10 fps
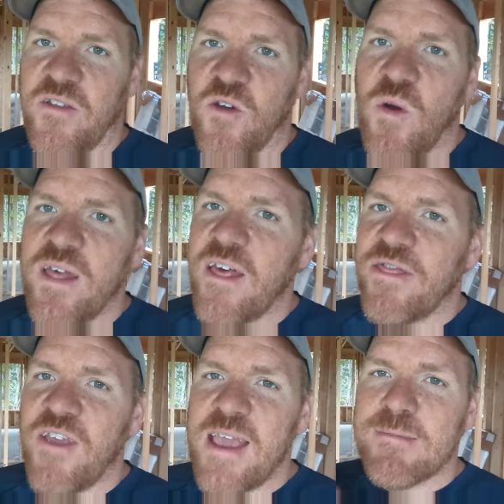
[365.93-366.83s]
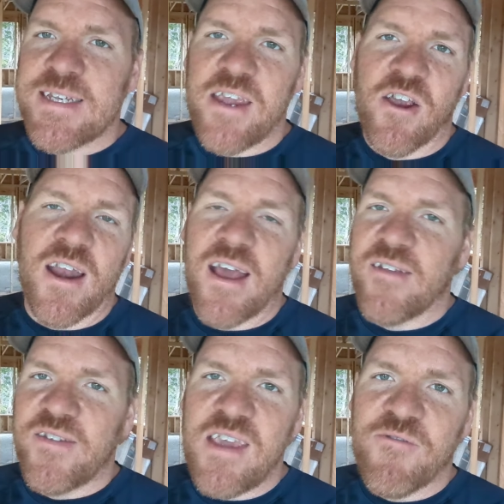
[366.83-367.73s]
So one of the themes that you're going to
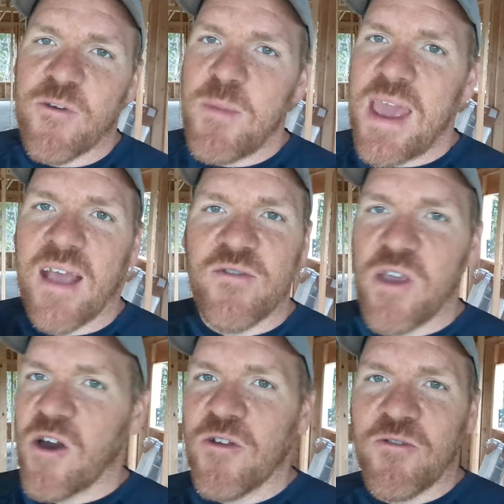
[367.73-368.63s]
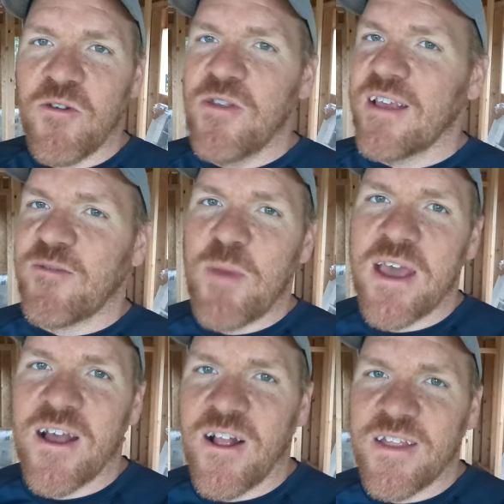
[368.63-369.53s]
see from me as we go through this
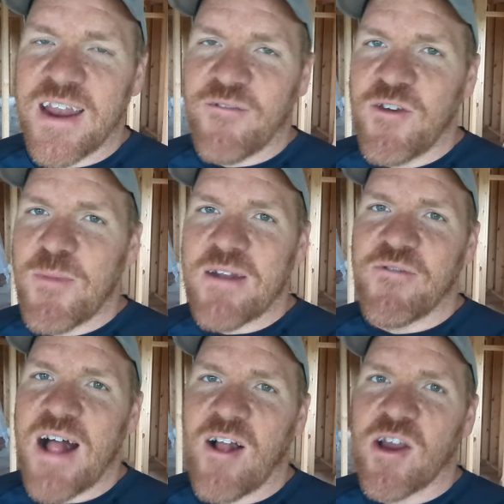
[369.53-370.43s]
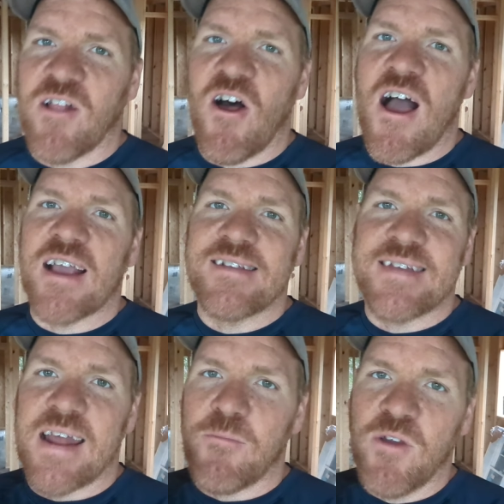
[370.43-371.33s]
build and if you've been following along is
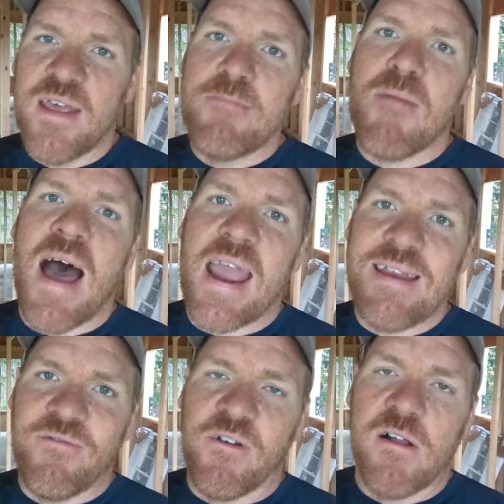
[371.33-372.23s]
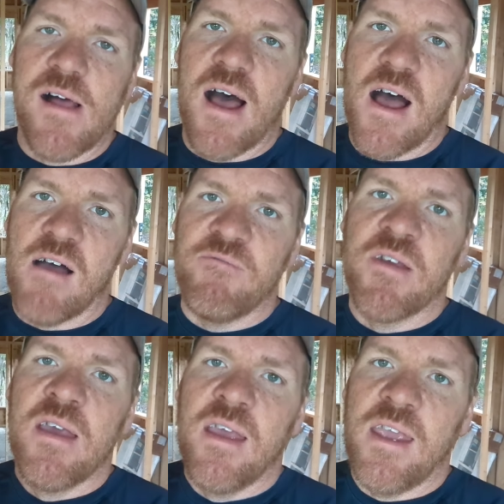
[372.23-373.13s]
that I'm really mindful
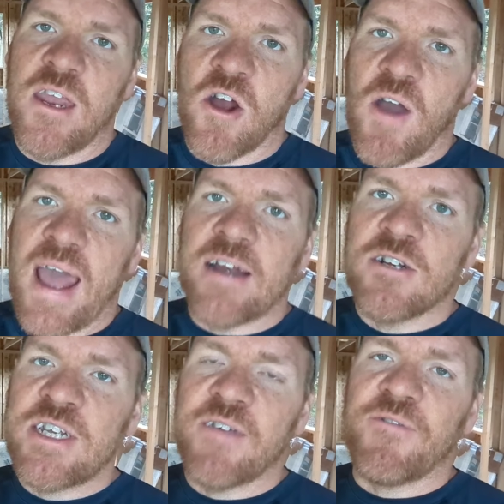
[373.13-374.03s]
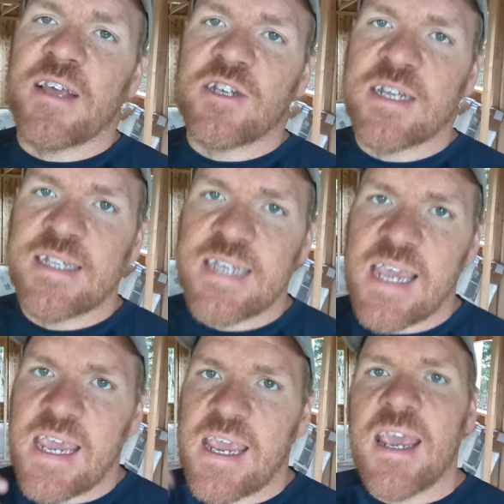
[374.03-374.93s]
of, you know, energy
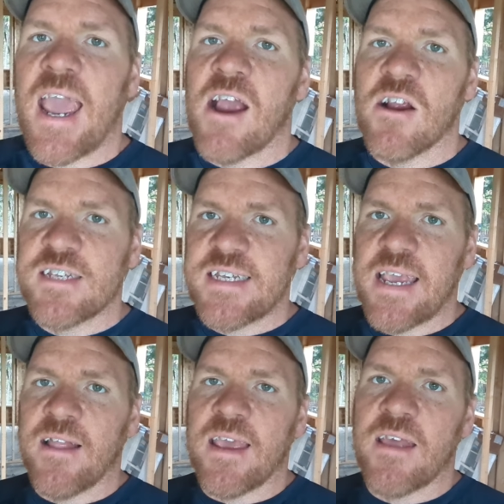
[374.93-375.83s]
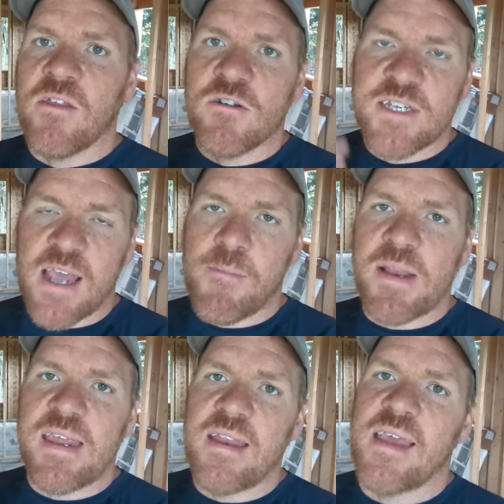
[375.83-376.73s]
efficiency, air sealing, those type
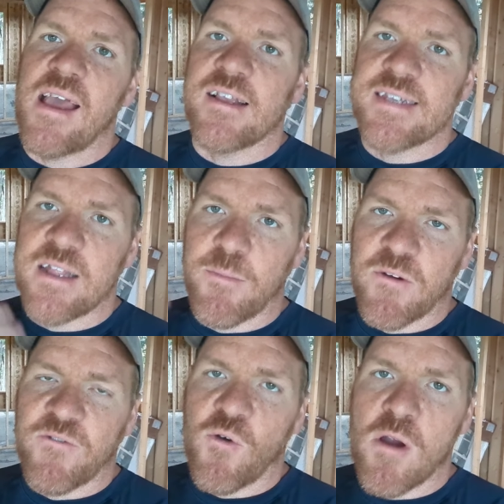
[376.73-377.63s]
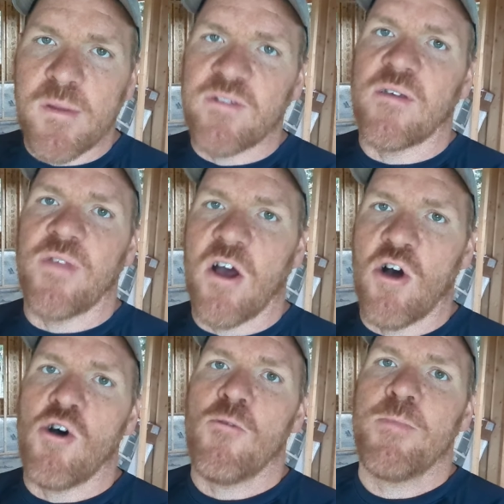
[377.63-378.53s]
of details and the performance of the
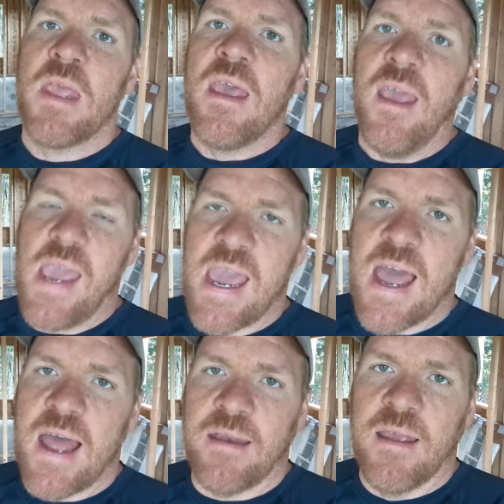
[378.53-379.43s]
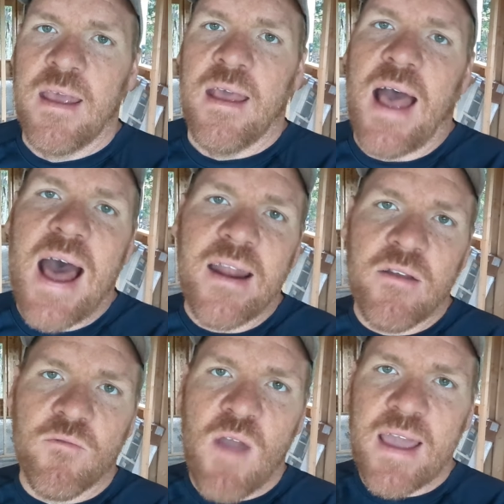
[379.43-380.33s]
home and how
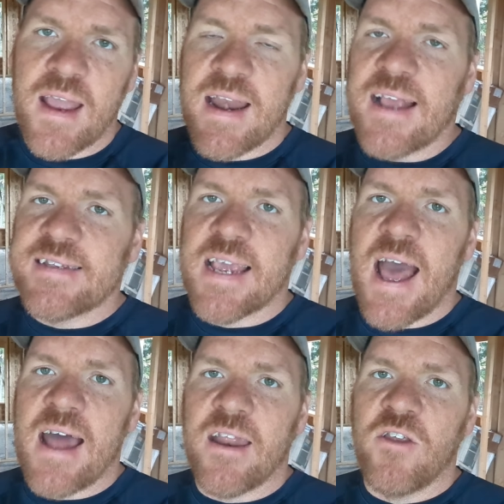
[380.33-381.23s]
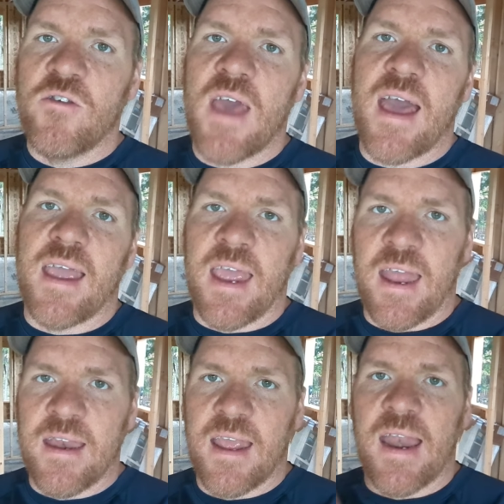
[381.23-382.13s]
to recognizing how to do that
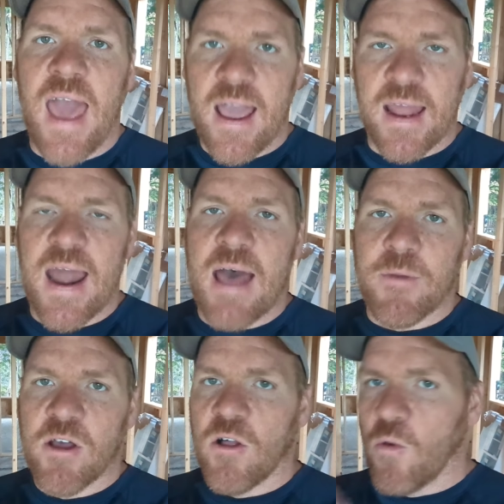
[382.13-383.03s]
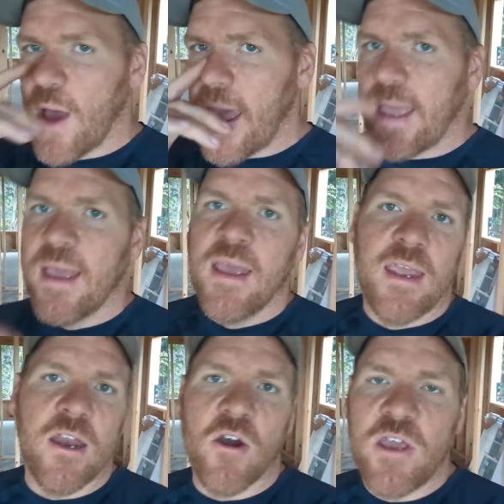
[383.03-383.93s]
in an economical way.
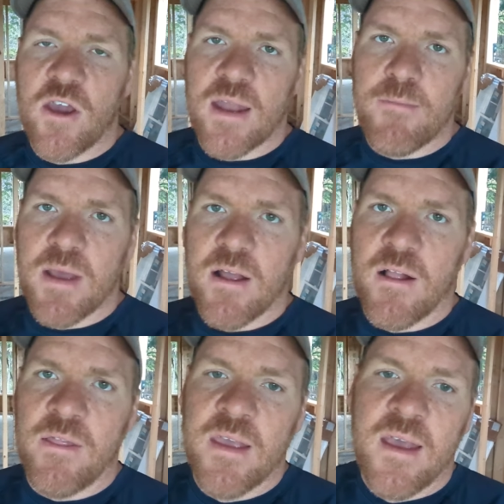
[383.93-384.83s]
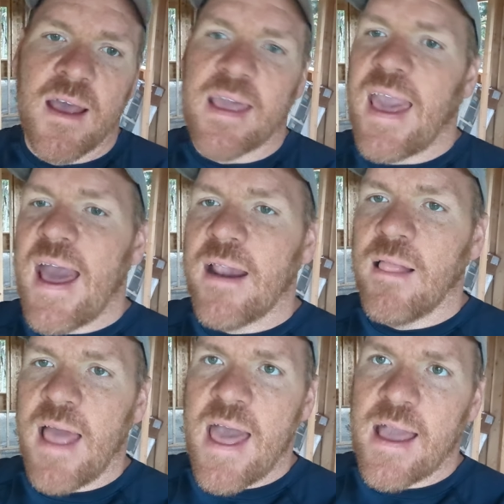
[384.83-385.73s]
You know, you can build a
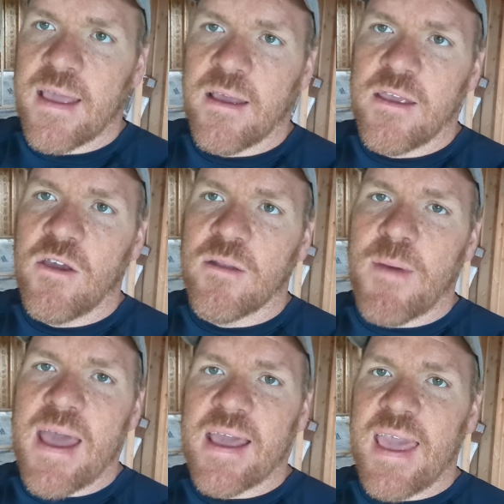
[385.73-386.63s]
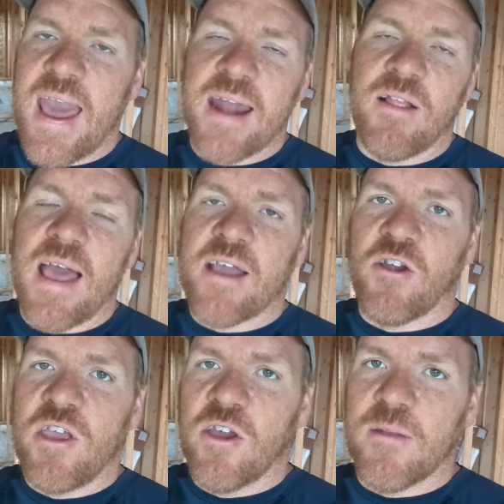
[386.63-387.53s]
Cadillac, you could buy a Cadillac
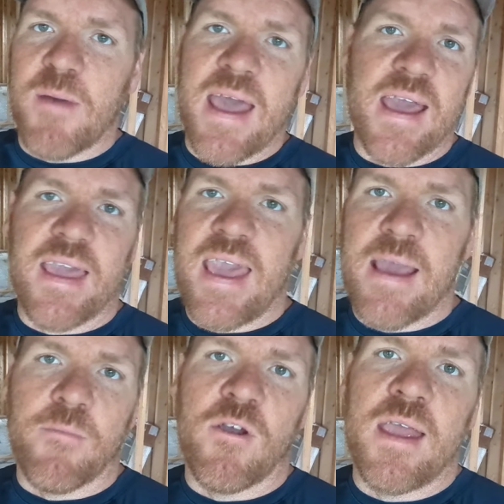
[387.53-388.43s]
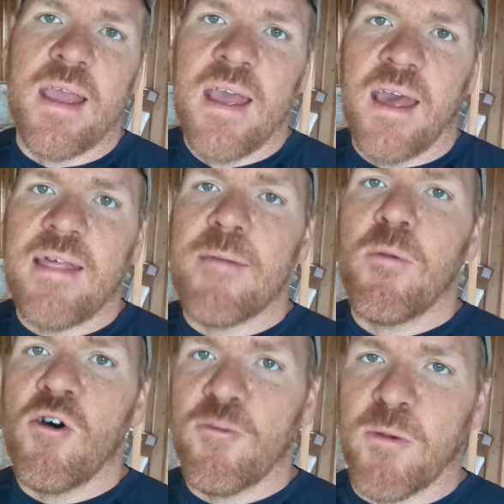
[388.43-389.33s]
or you could buy a Camry, and they
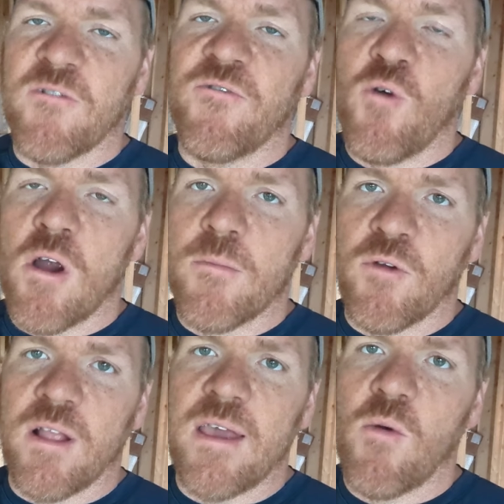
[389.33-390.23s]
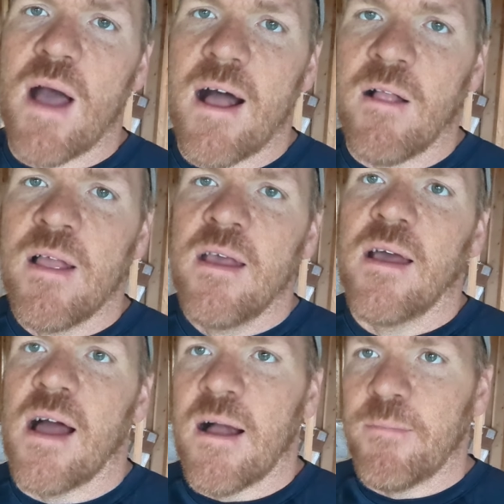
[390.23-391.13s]
both perform really well.
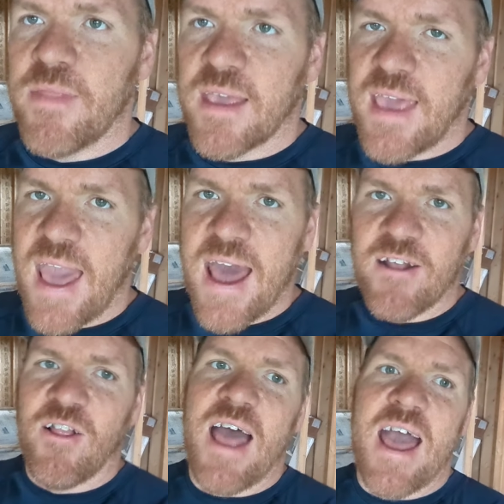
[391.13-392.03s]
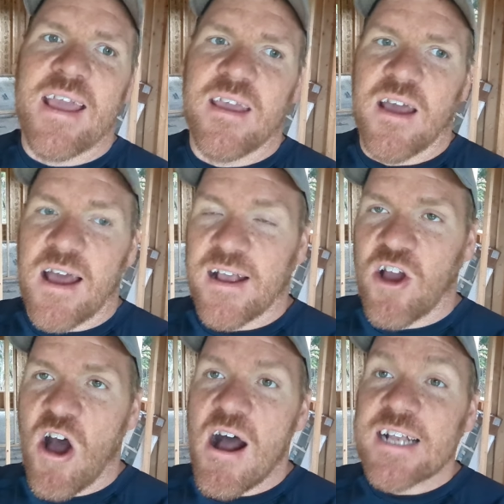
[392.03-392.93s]
Um, the Cadillac uh,
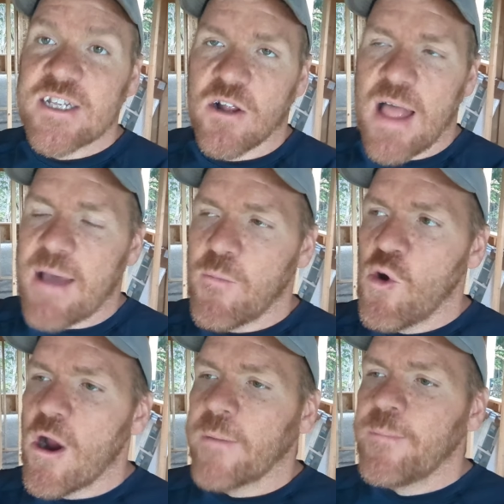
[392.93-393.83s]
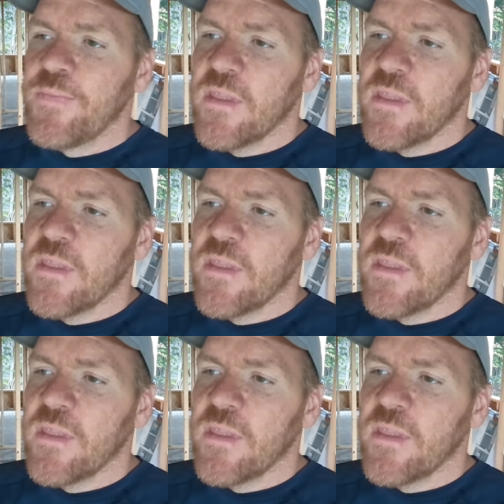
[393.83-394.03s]
cost a lot more.